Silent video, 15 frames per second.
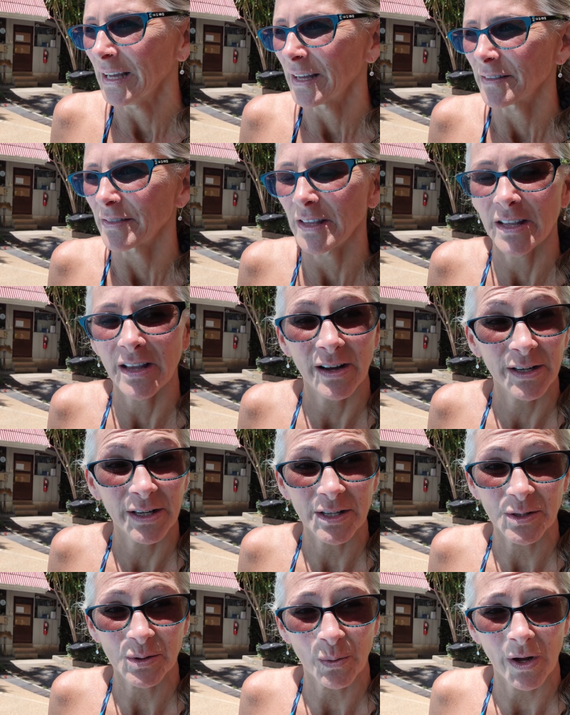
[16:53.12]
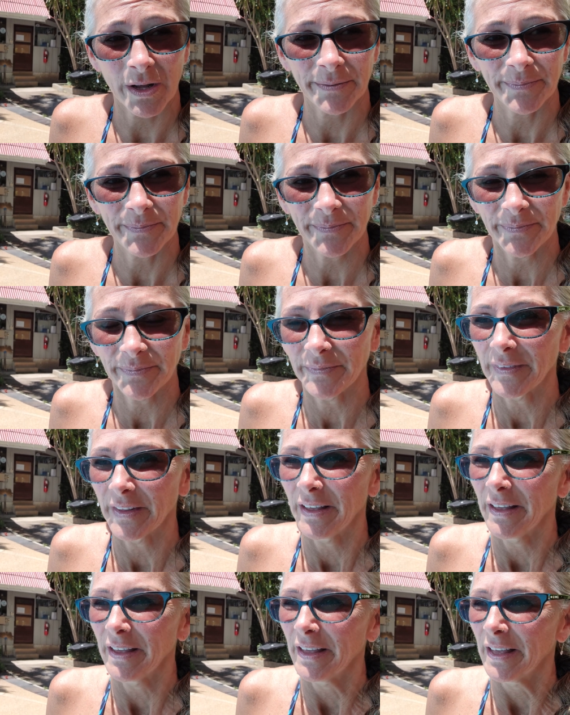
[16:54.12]
The youngest one,
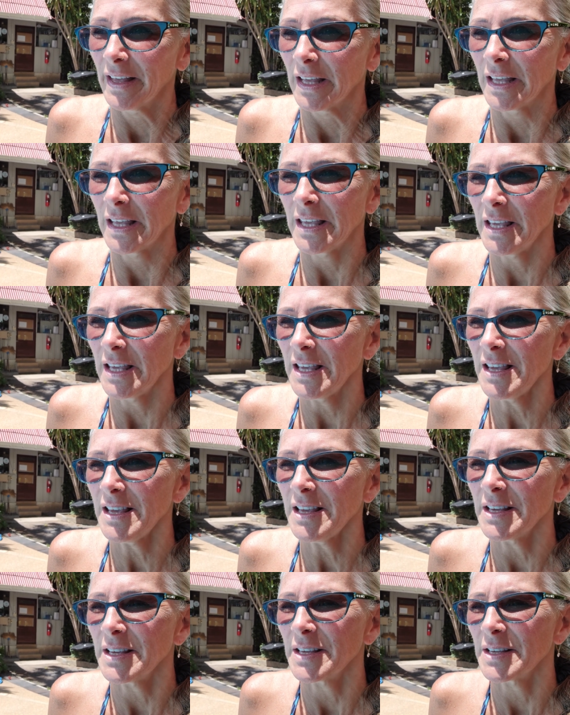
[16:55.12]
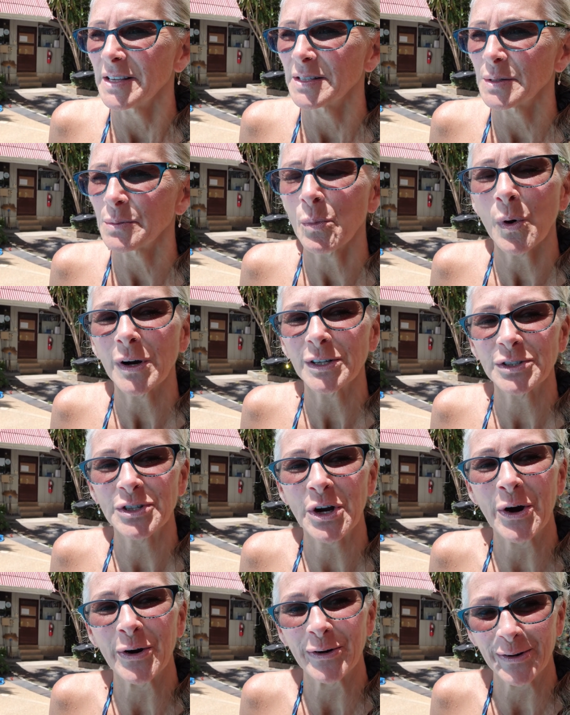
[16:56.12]
he is more
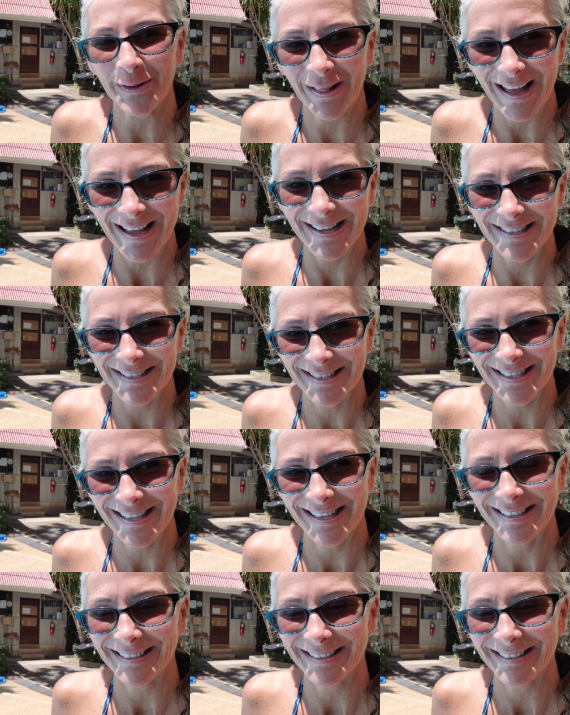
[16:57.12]
internalized.